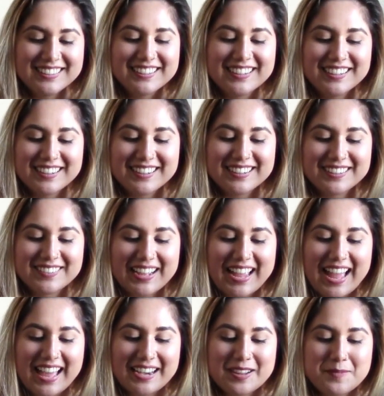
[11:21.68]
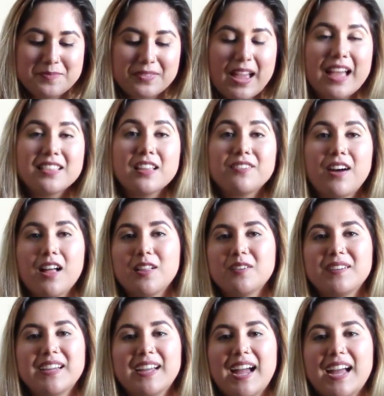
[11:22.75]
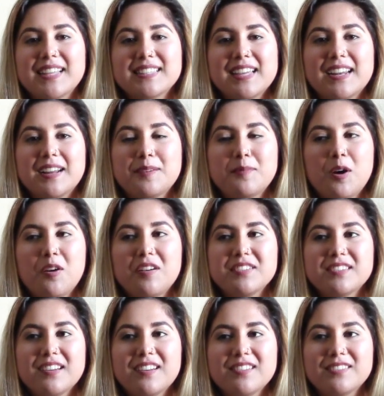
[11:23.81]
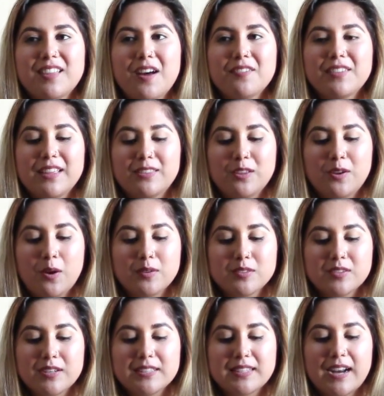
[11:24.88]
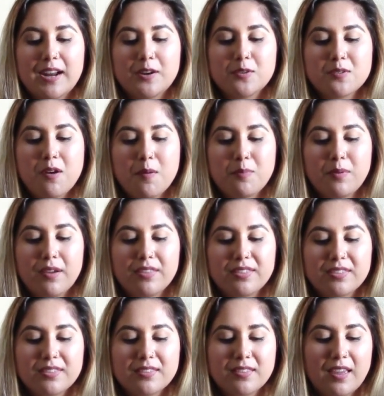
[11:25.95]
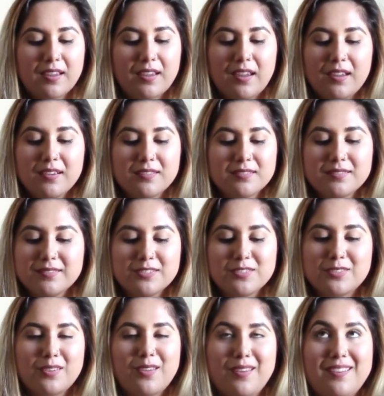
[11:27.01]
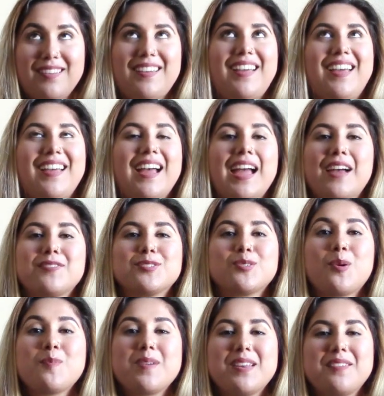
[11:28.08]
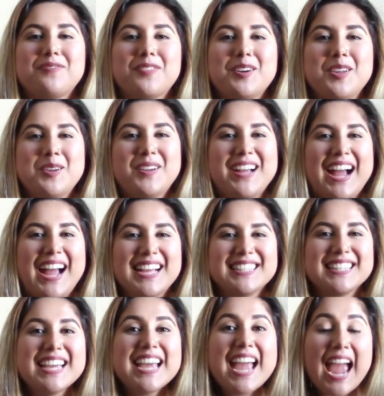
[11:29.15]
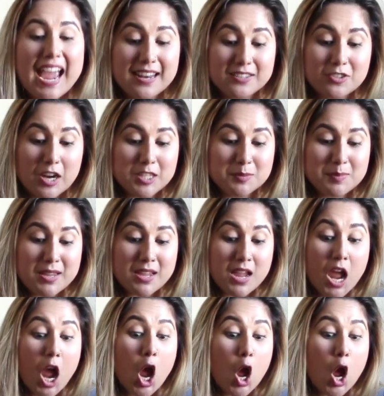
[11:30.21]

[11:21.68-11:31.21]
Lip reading: Oh my god, I love Halloween, guys, and I'm always gonna love like the ghost stories that I grew up with. Like I have so many for you guys, and trust me,